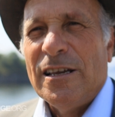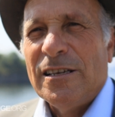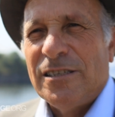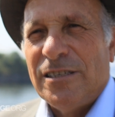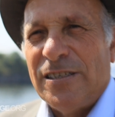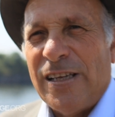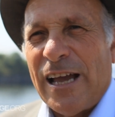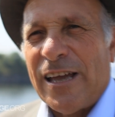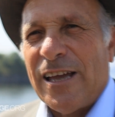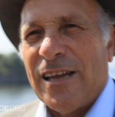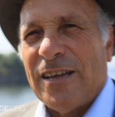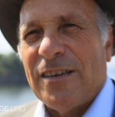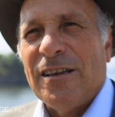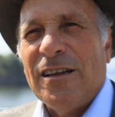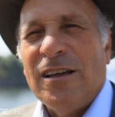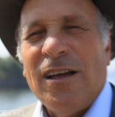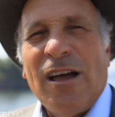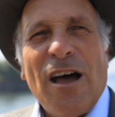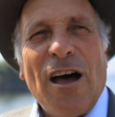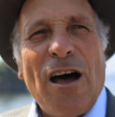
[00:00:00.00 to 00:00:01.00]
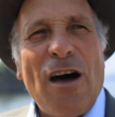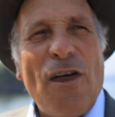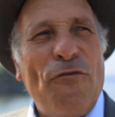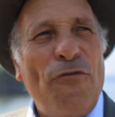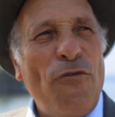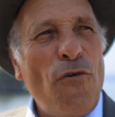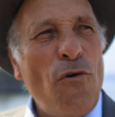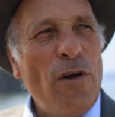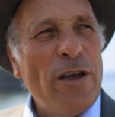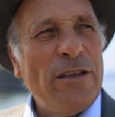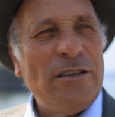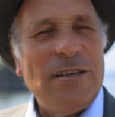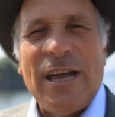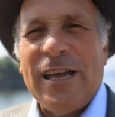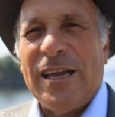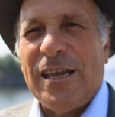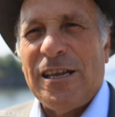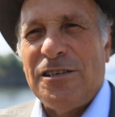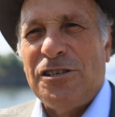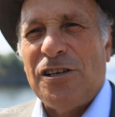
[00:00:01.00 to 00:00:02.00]
Second, avoid
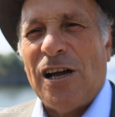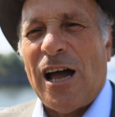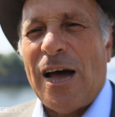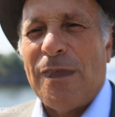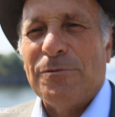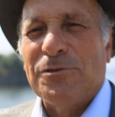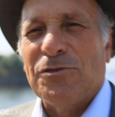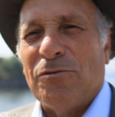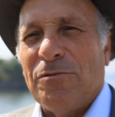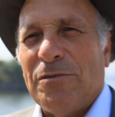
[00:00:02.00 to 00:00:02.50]
taking jobs